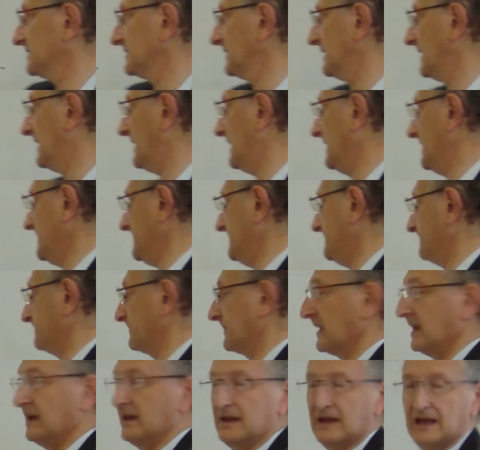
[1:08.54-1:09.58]
a line,
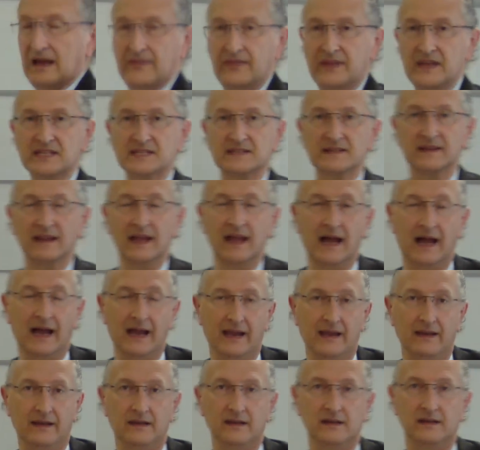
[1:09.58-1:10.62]
and this
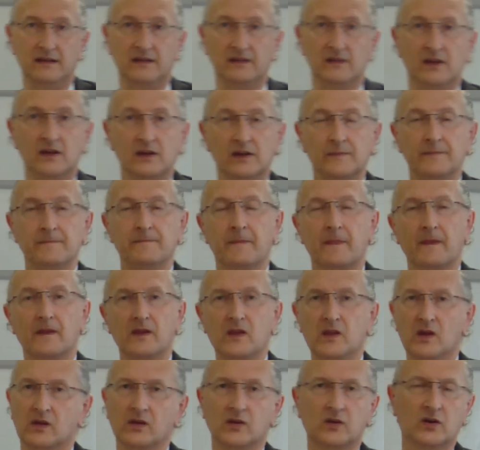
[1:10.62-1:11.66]
line
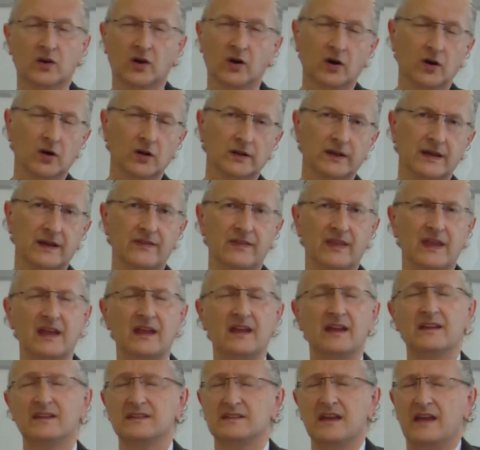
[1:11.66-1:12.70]
you can call it
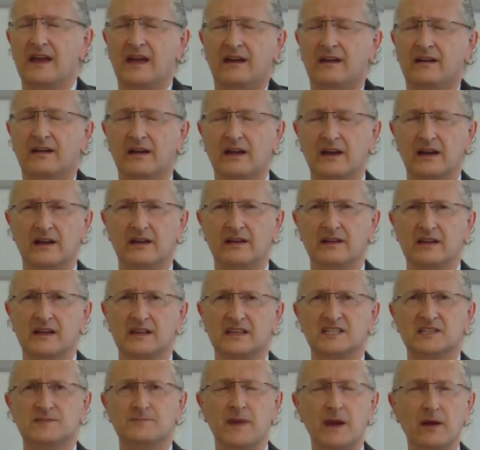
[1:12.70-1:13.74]
the
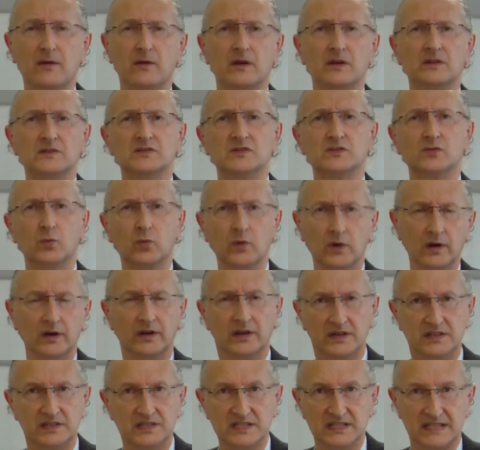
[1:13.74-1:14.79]
experienced
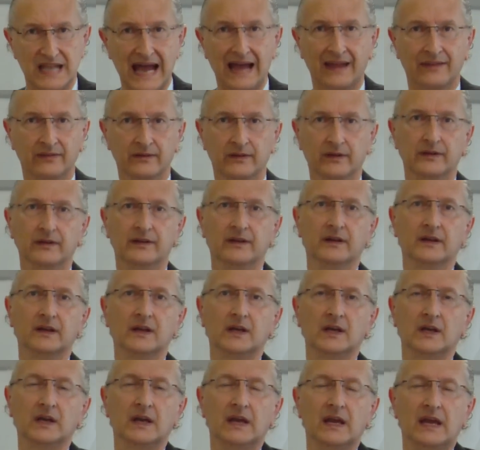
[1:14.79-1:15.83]
worker standard.
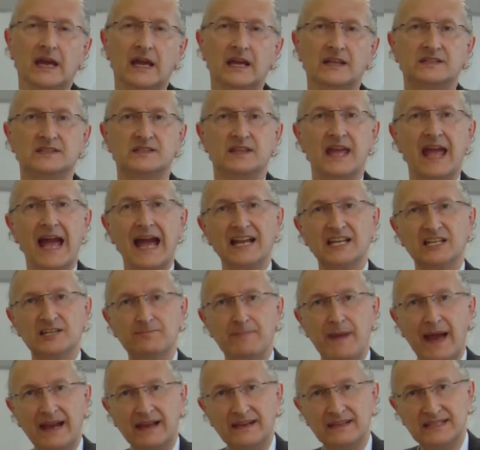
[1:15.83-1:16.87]
It's the
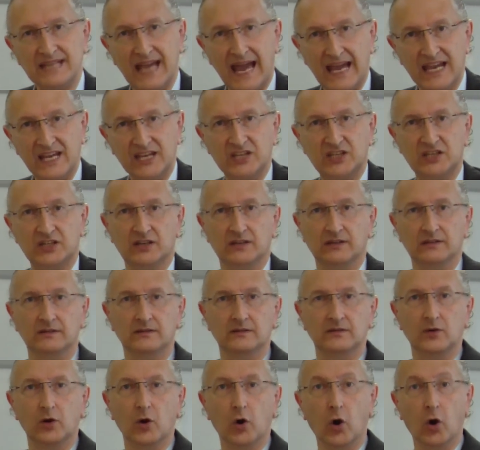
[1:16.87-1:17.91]

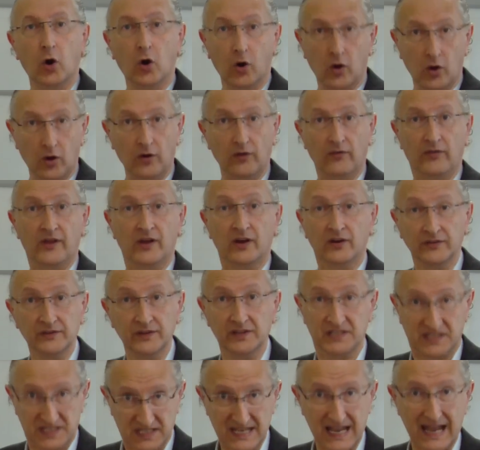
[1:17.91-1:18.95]
expectation or the
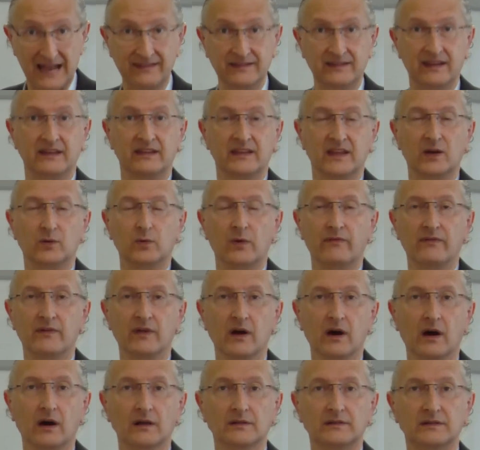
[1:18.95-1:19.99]
understanding that we've
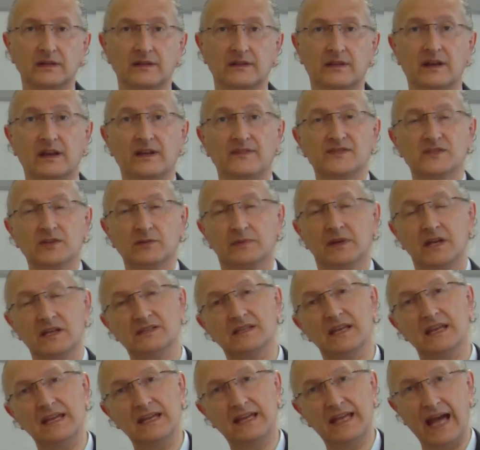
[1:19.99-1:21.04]
got that if somebody
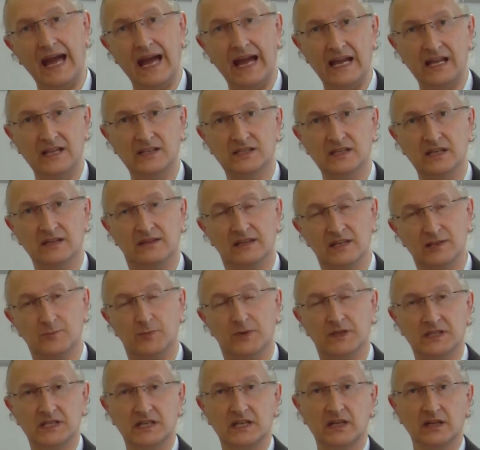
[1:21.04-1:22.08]
is engaged in this
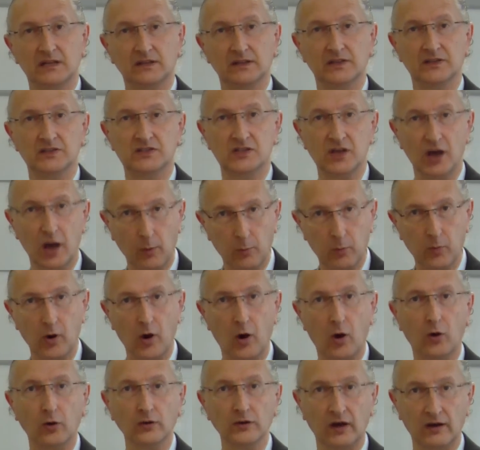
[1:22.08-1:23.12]
particular job
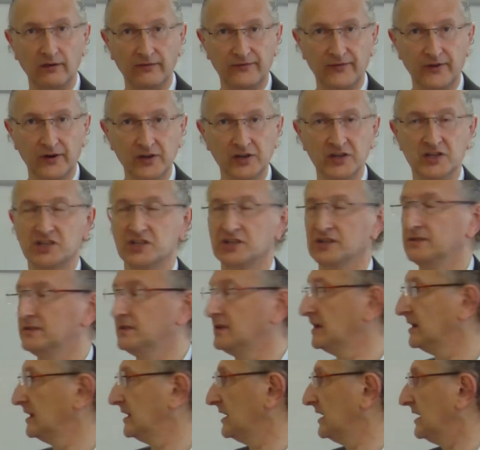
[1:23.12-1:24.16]
role or
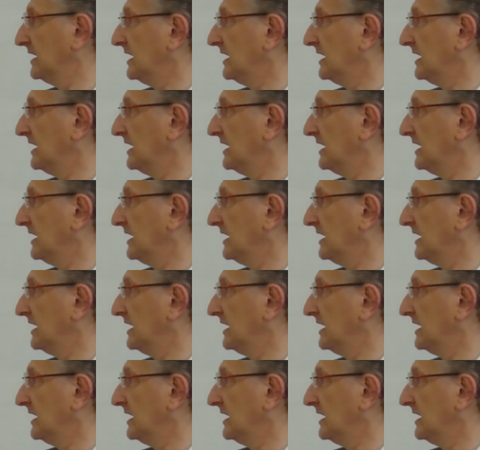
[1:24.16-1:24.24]
function,